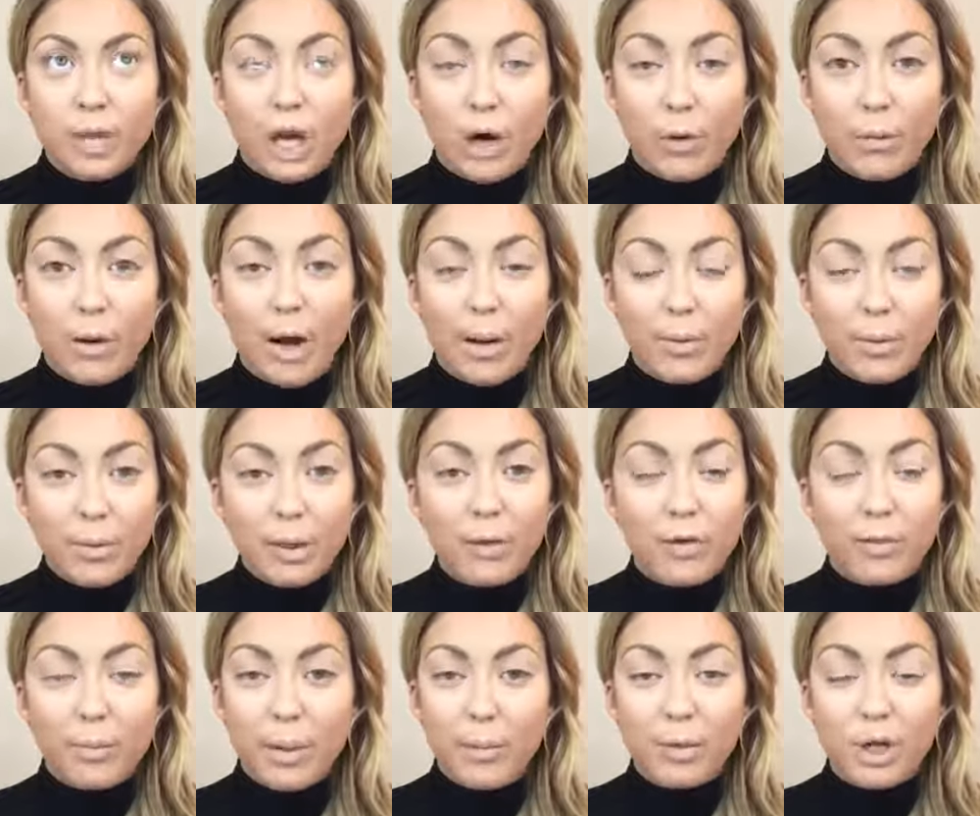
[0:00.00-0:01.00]
I'll probably
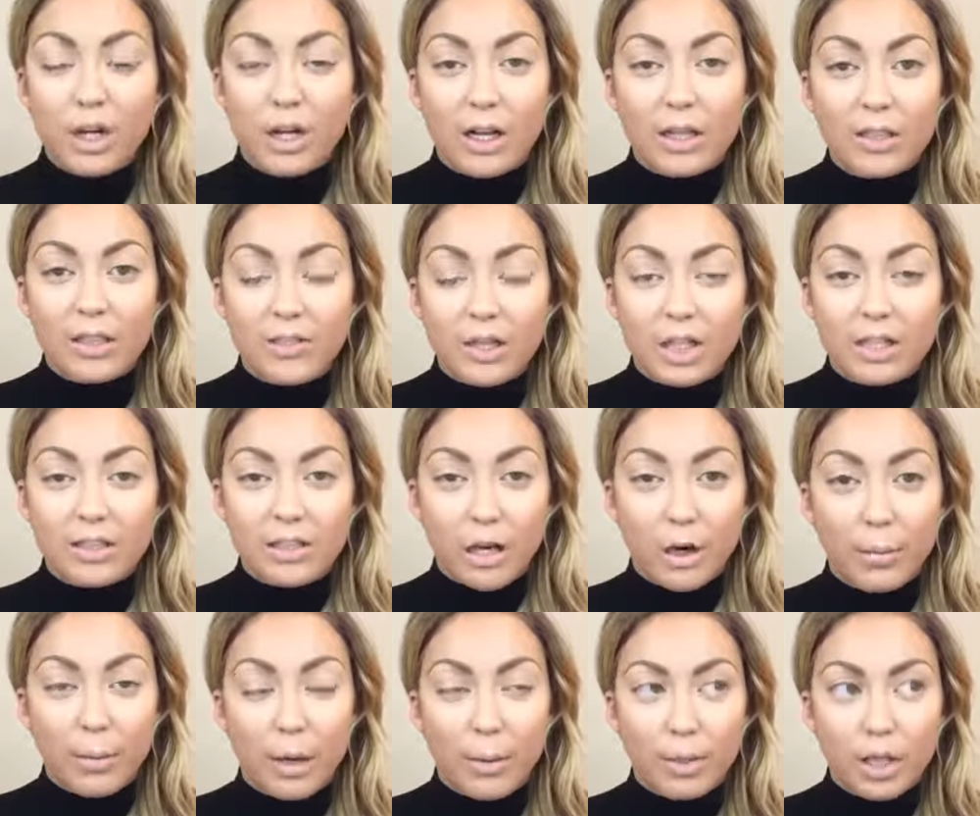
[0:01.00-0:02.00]
remember and I'll leave it in the
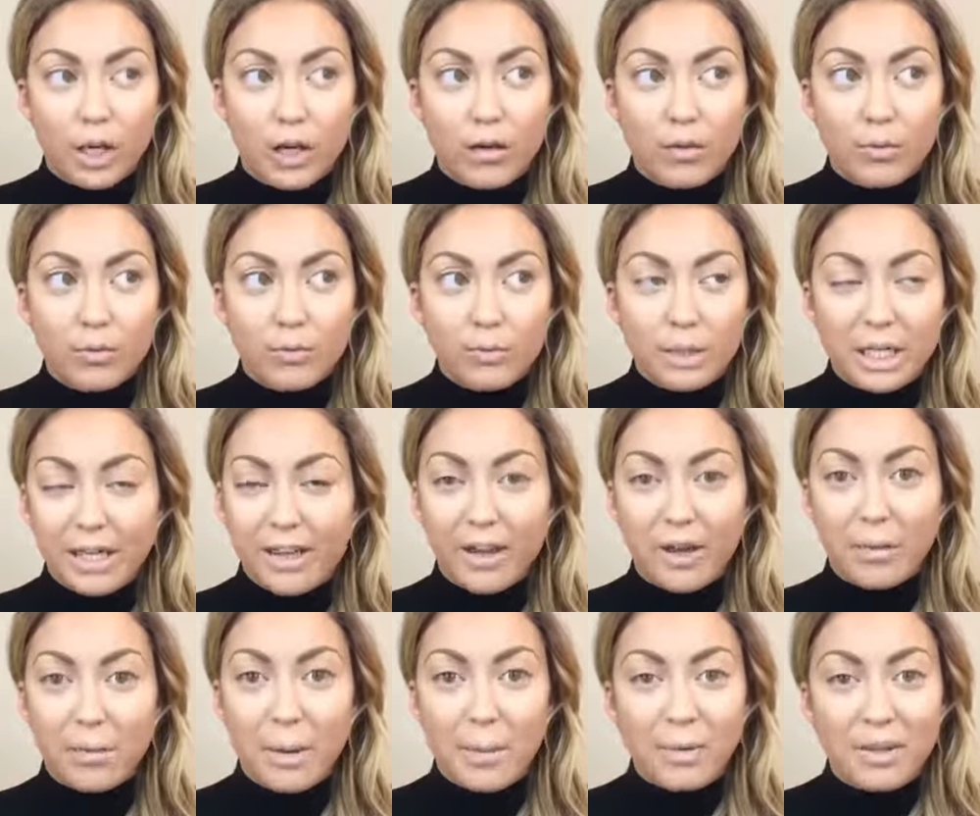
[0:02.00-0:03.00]
down bar below, but I
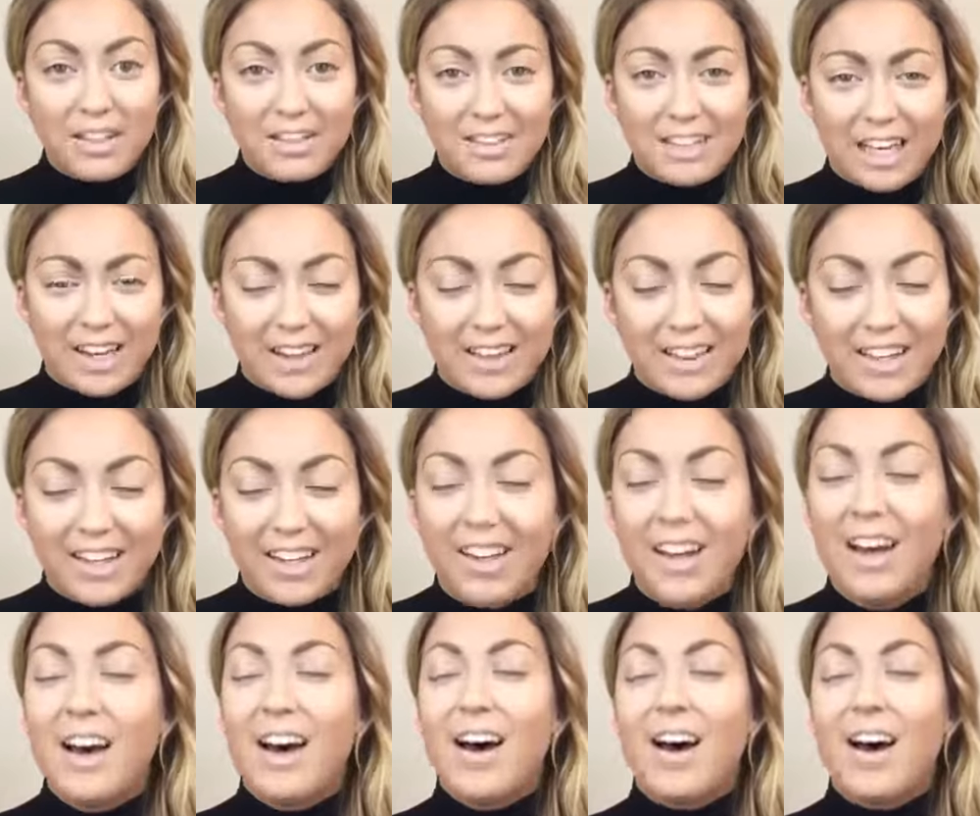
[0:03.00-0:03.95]
can't remember the second thing.